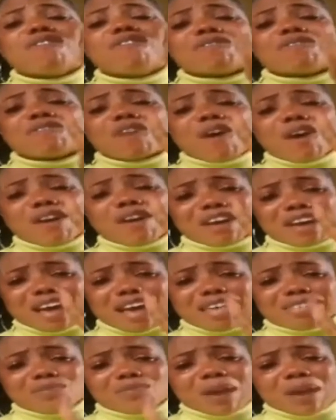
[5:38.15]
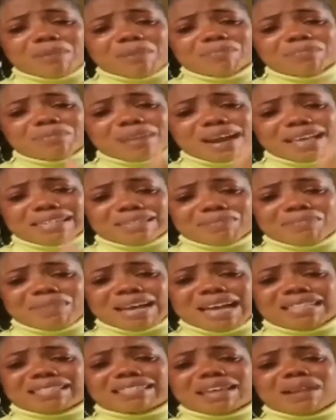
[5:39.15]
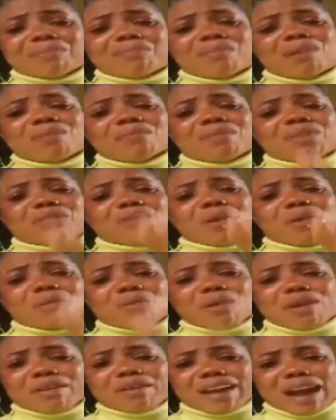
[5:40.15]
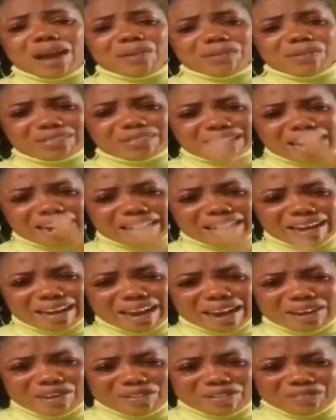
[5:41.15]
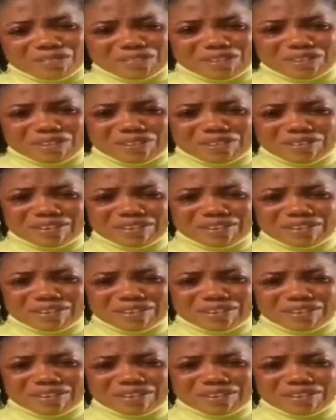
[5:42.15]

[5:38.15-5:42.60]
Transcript: 4 years will embrace me and say, mommy, don't worry, I will take care of you.